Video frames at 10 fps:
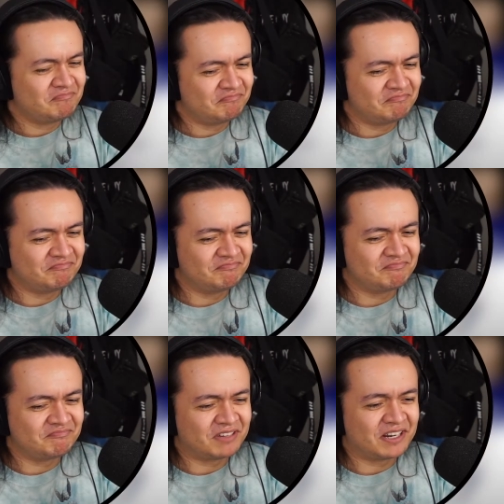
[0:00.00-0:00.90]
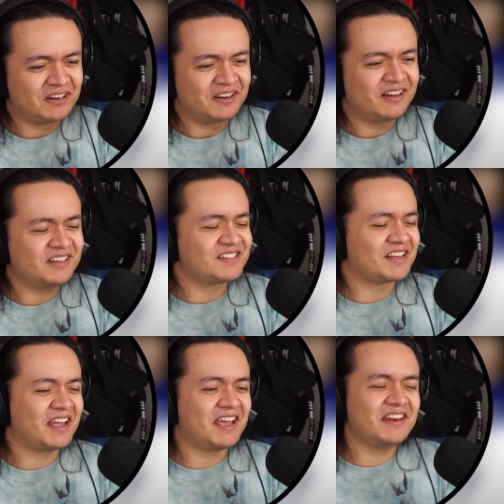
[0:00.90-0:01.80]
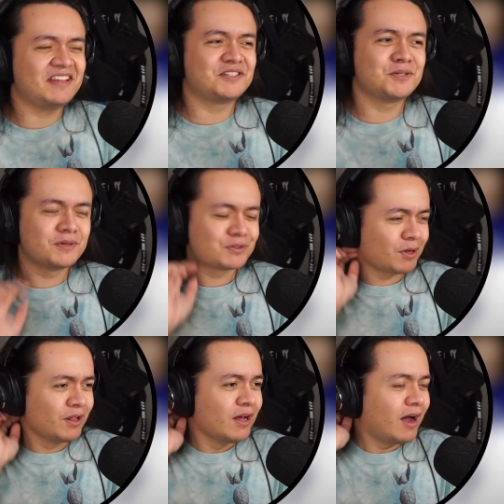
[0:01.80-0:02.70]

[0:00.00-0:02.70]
Mmm, and a nice ending to it as well.